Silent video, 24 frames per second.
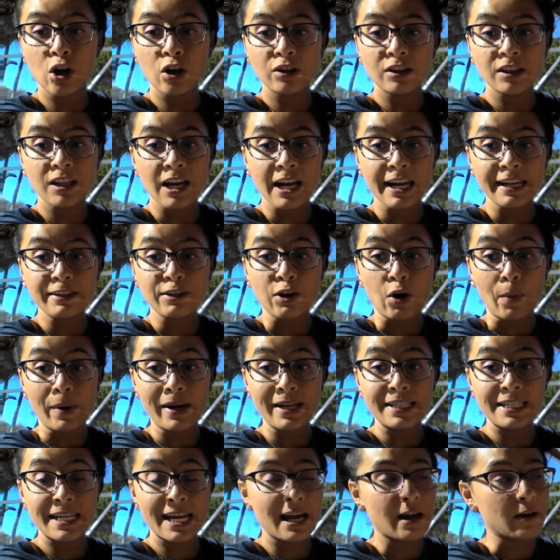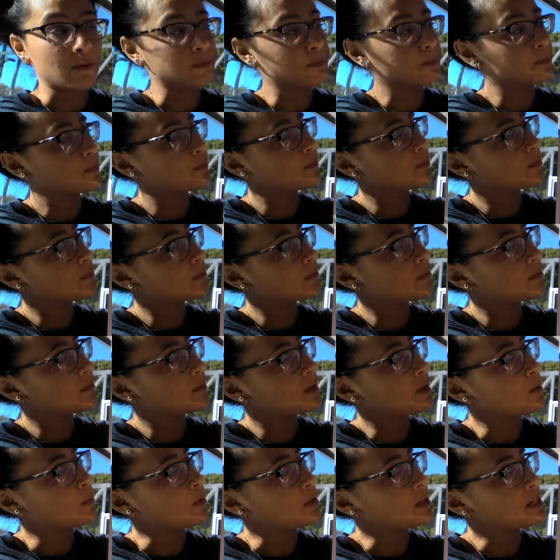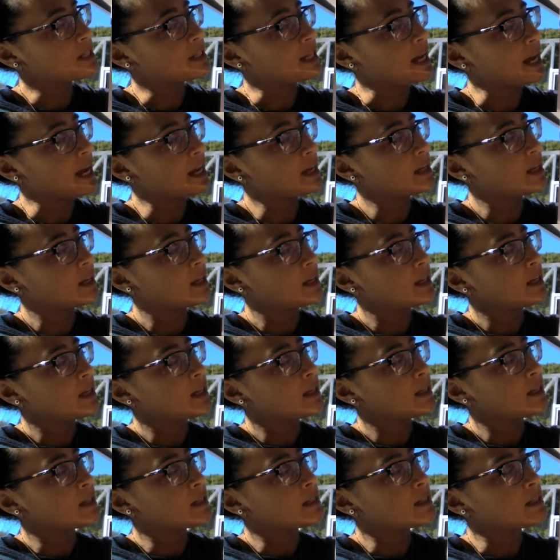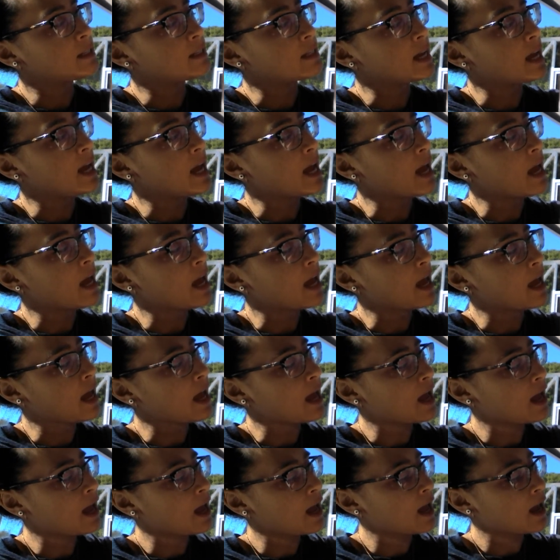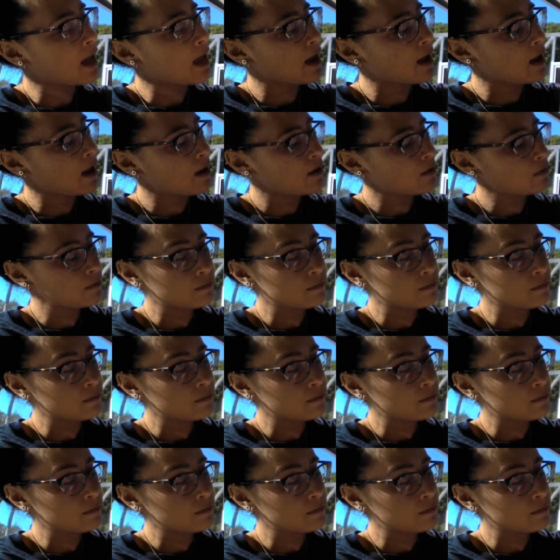line going down. And we're going to say, down.